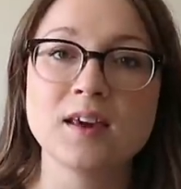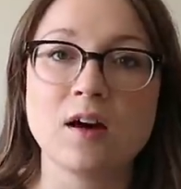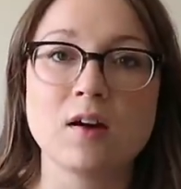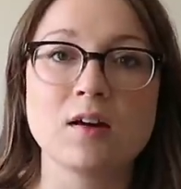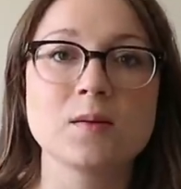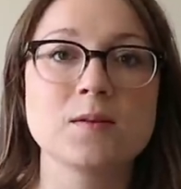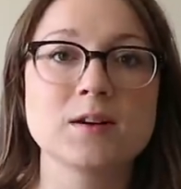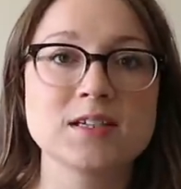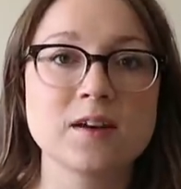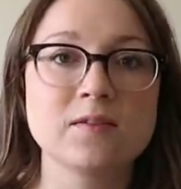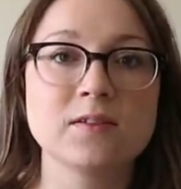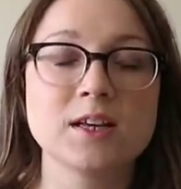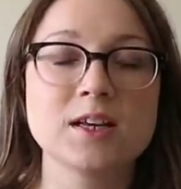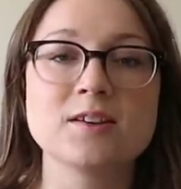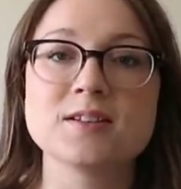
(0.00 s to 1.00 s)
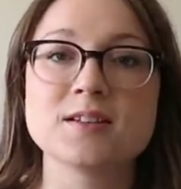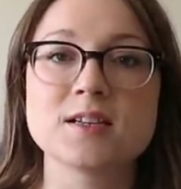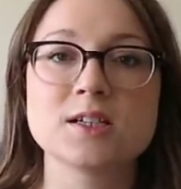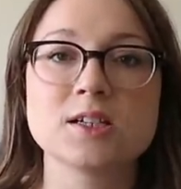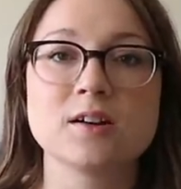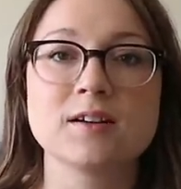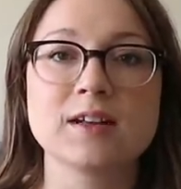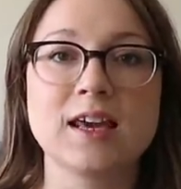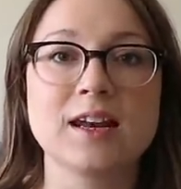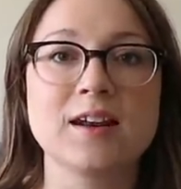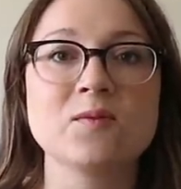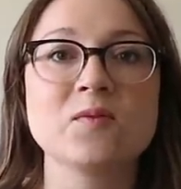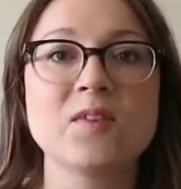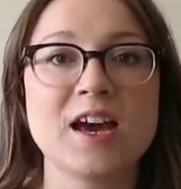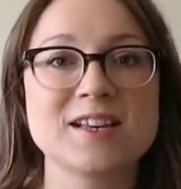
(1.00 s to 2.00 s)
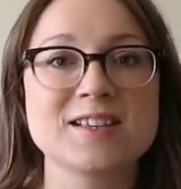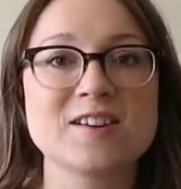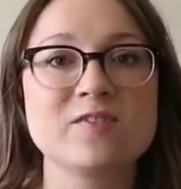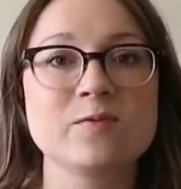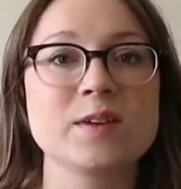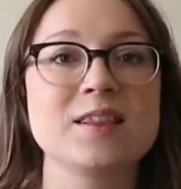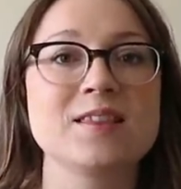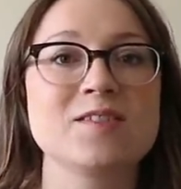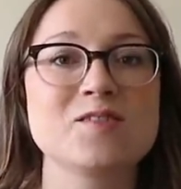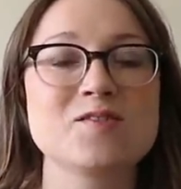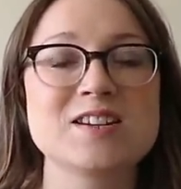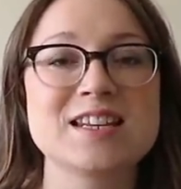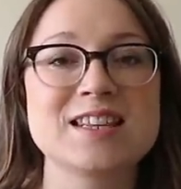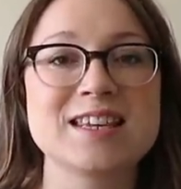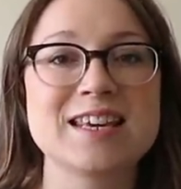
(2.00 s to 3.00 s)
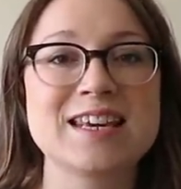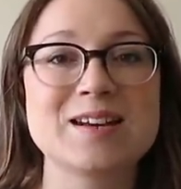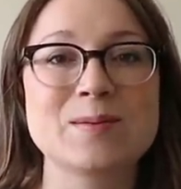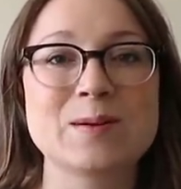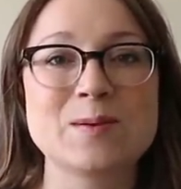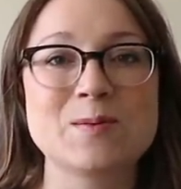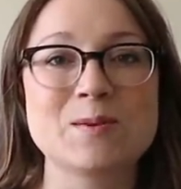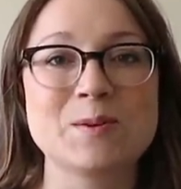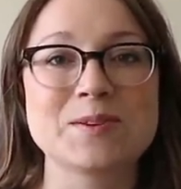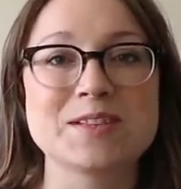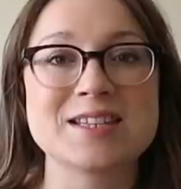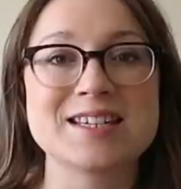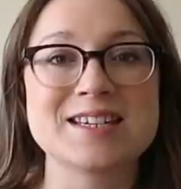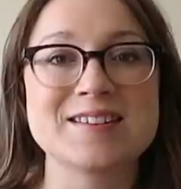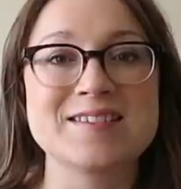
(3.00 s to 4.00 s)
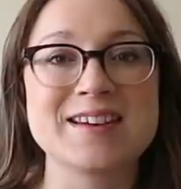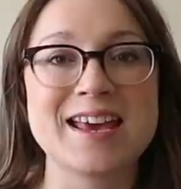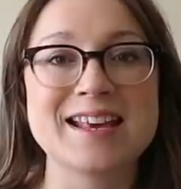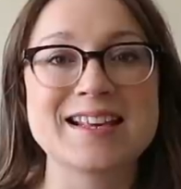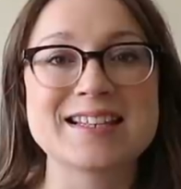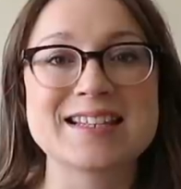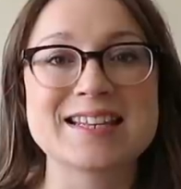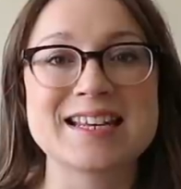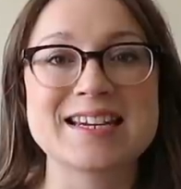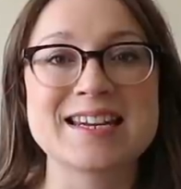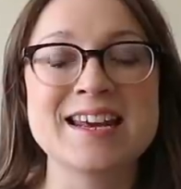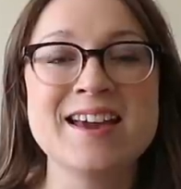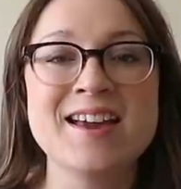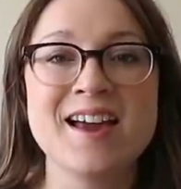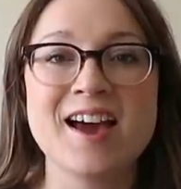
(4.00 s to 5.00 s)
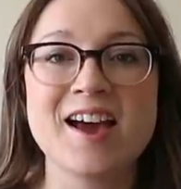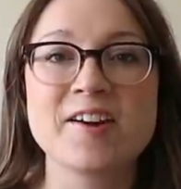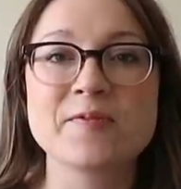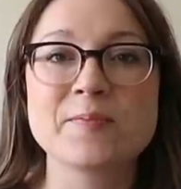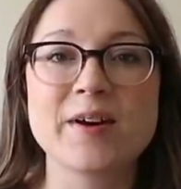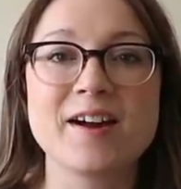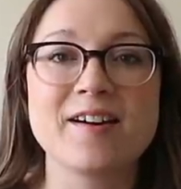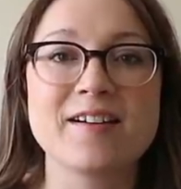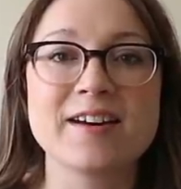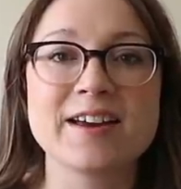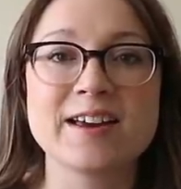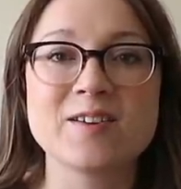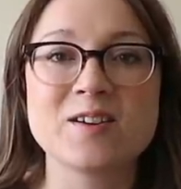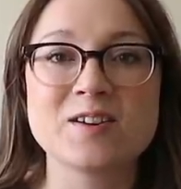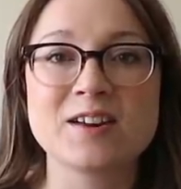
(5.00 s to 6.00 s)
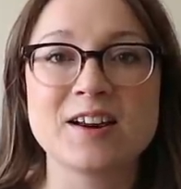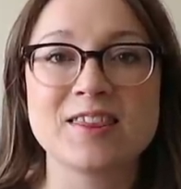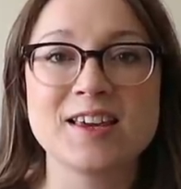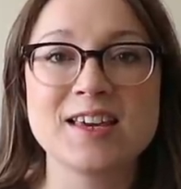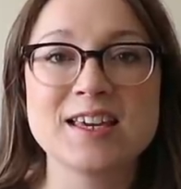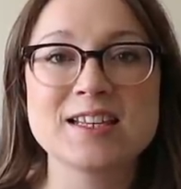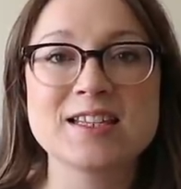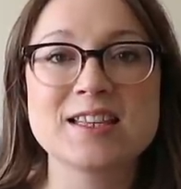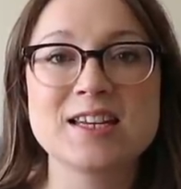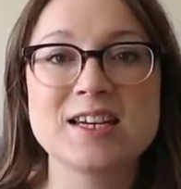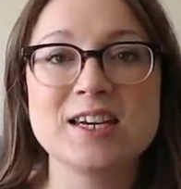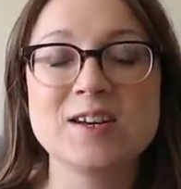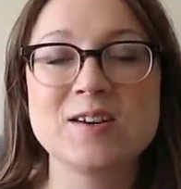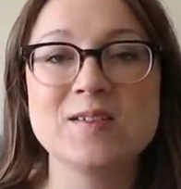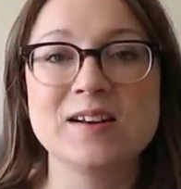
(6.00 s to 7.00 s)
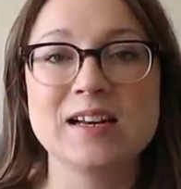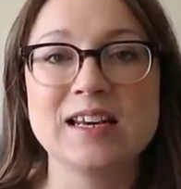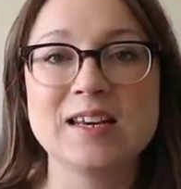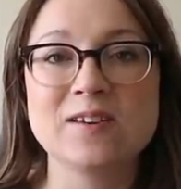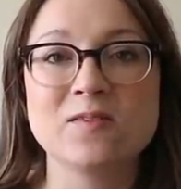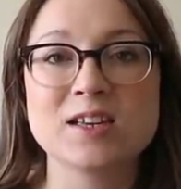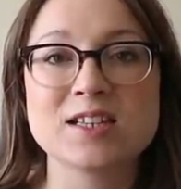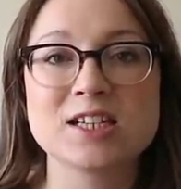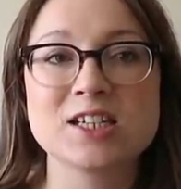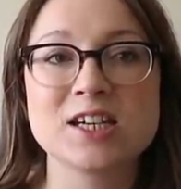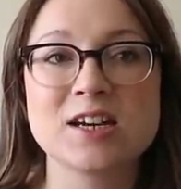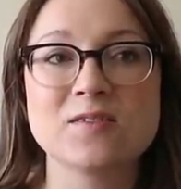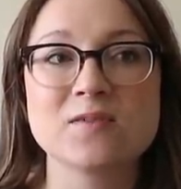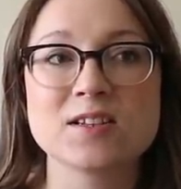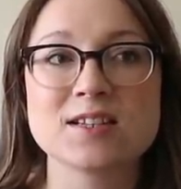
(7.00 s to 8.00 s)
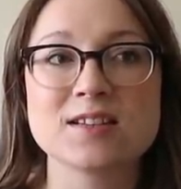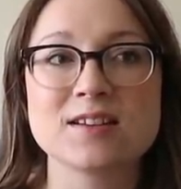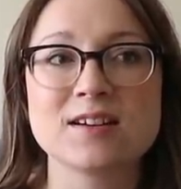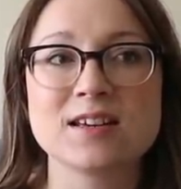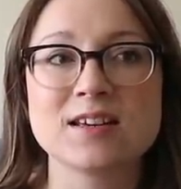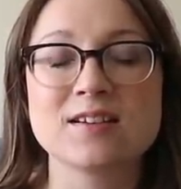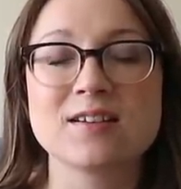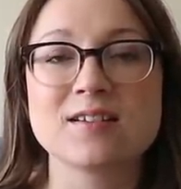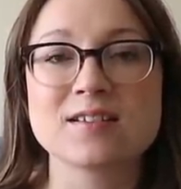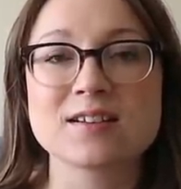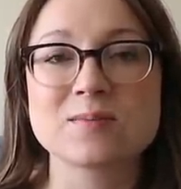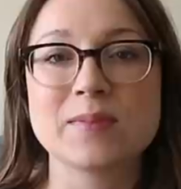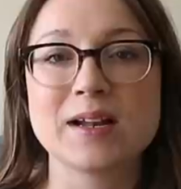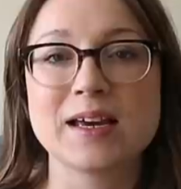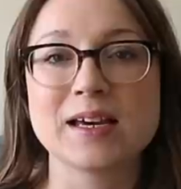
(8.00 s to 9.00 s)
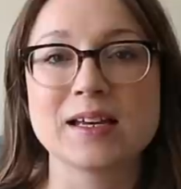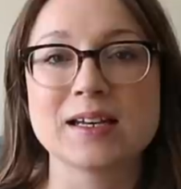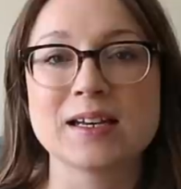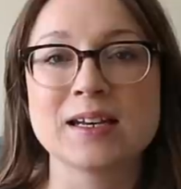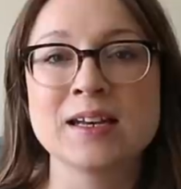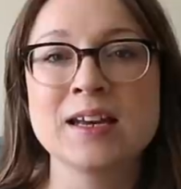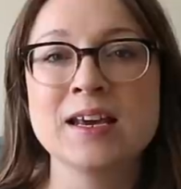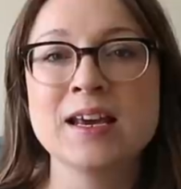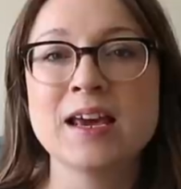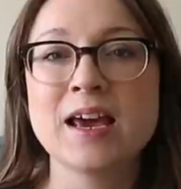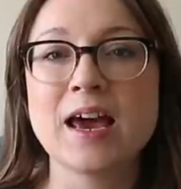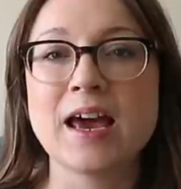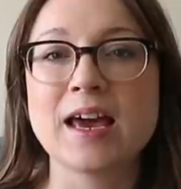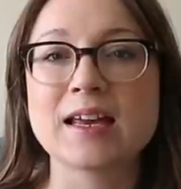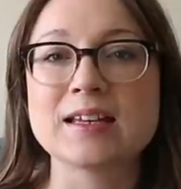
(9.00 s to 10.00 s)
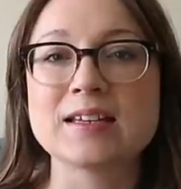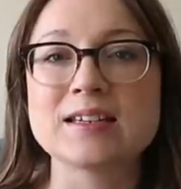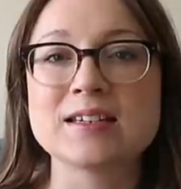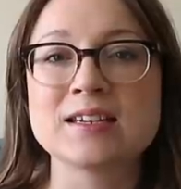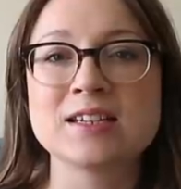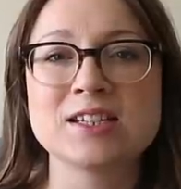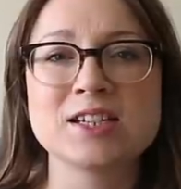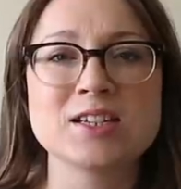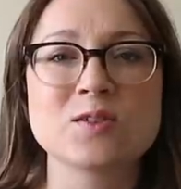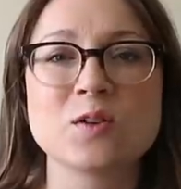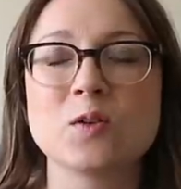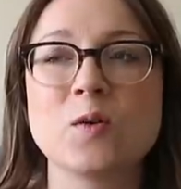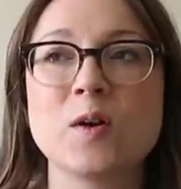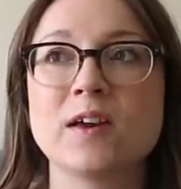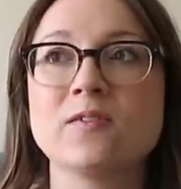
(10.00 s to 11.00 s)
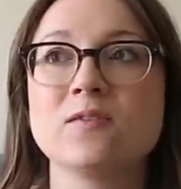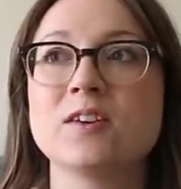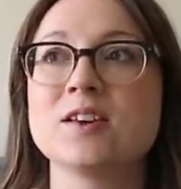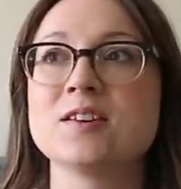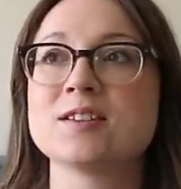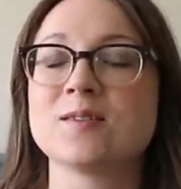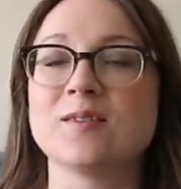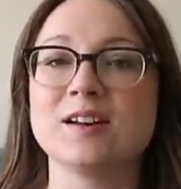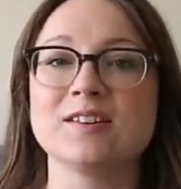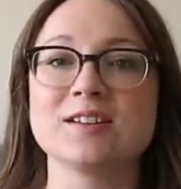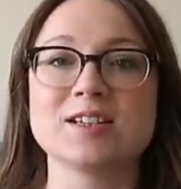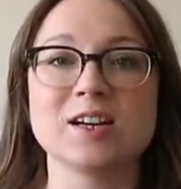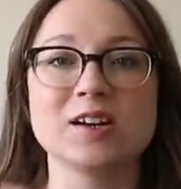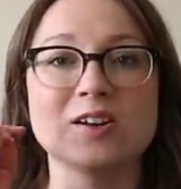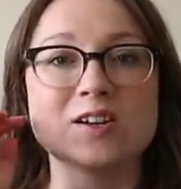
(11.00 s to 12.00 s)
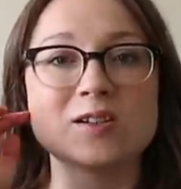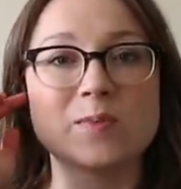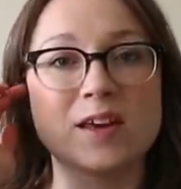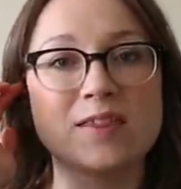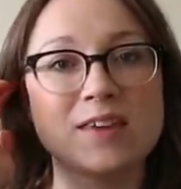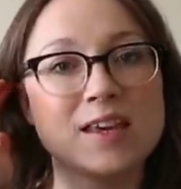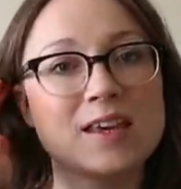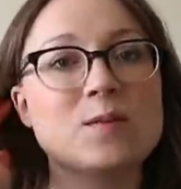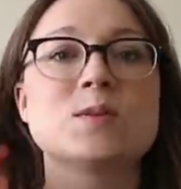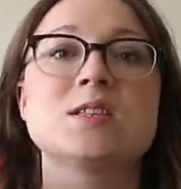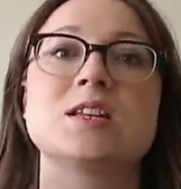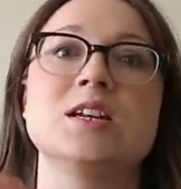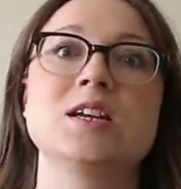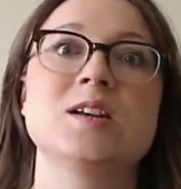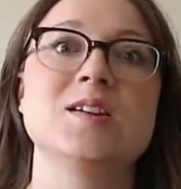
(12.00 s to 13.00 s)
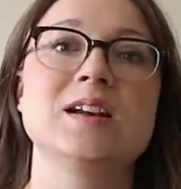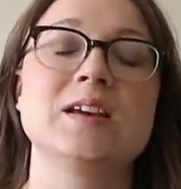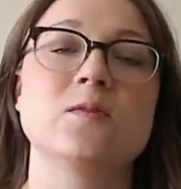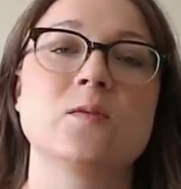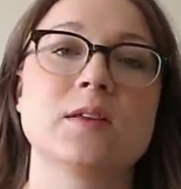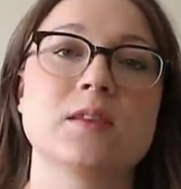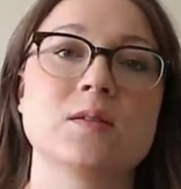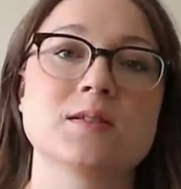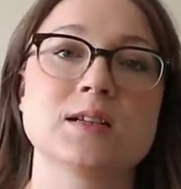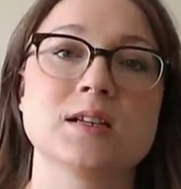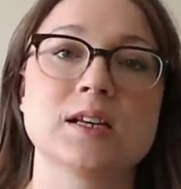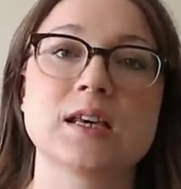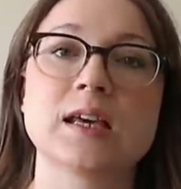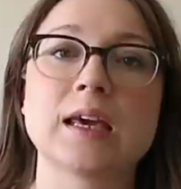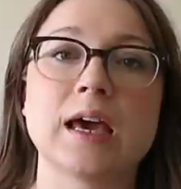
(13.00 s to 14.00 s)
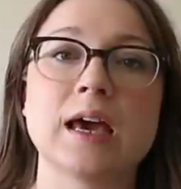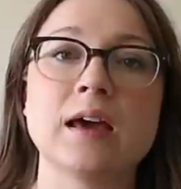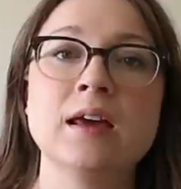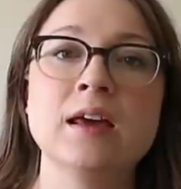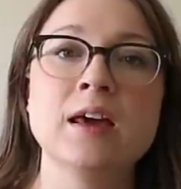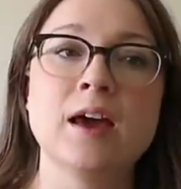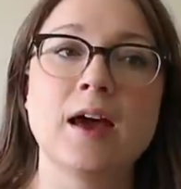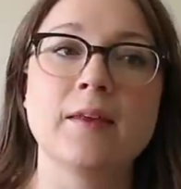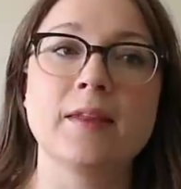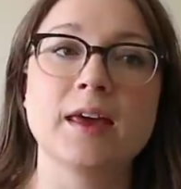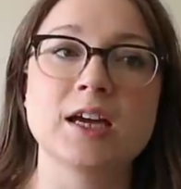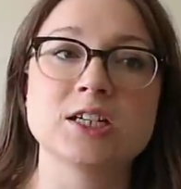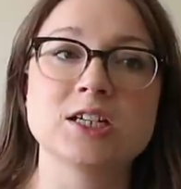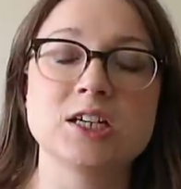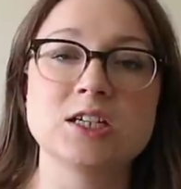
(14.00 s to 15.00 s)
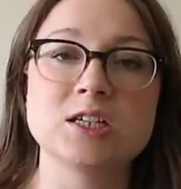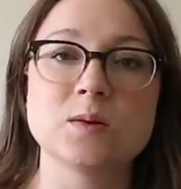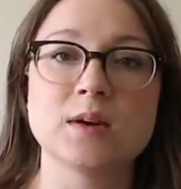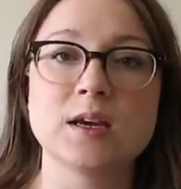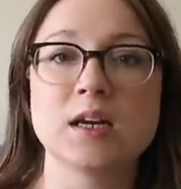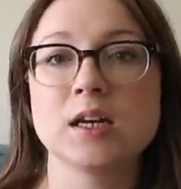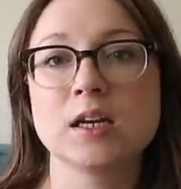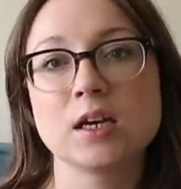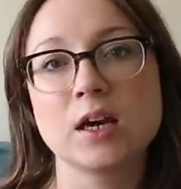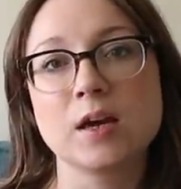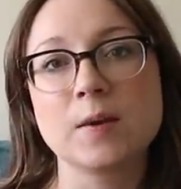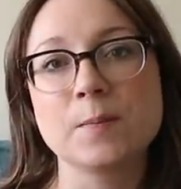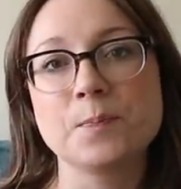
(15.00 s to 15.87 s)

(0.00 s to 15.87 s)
yeah, I would definitely use this yarn again. In fact, I've been already thinking about what I want to do next and have my eye on, I think it's the New Leaf. It's a Jennifer Steingast pattern and she's got quite a few, so I looked at lots, but I think it was the New Leaf one that I was looking at, and they actually do it in